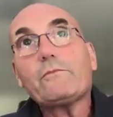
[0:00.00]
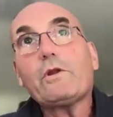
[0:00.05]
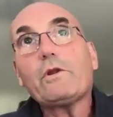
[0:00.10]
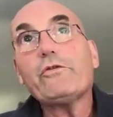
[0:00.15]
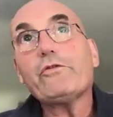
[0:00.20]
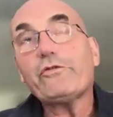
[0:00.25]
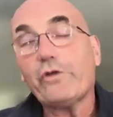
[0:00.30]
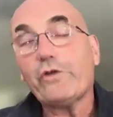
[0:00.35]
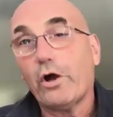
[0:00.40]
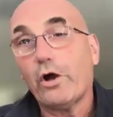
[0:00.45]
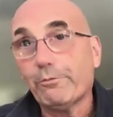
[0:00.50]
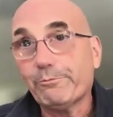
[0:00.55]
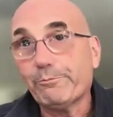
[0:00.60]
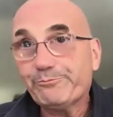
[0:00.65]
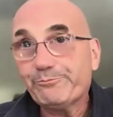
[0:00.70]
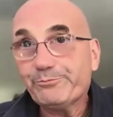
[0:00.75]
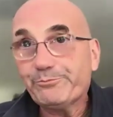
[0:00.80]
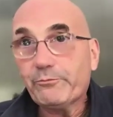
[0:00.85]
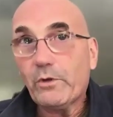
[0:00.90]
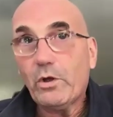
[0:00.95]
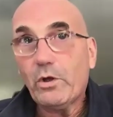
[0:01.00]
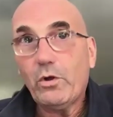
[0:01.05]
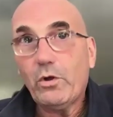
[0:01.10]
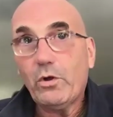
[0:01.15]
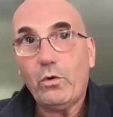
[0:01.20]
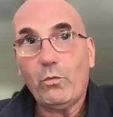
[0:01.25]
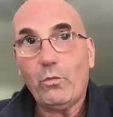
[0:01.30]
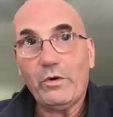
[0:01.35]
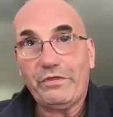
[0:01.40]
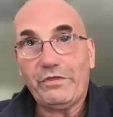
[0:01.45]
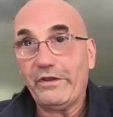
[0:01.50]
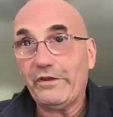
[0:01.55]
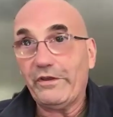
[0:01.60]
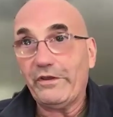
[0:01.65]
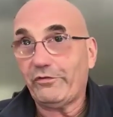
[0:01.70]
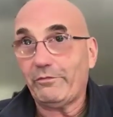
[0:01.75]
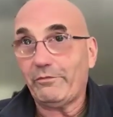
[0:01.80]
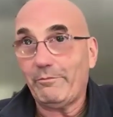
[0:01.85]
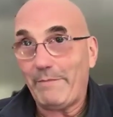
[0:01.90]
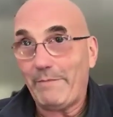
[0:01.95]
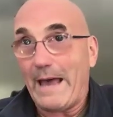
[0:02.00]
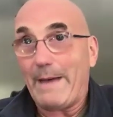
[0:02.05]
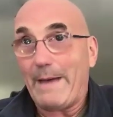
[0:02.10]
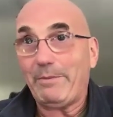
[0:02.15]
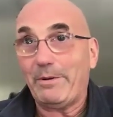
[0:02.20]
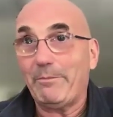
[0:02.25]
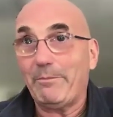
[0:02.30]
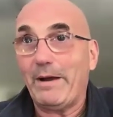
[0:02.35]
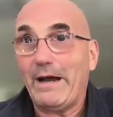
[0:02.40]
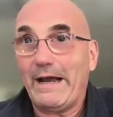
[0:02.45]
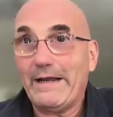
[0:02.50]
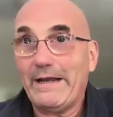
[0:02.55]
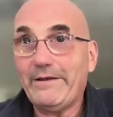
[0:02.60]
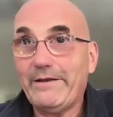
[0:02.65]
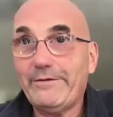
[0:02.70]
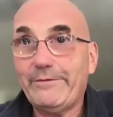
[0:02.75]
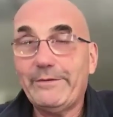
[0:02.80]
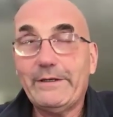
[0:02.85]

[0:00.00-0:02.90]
So with this map in mind,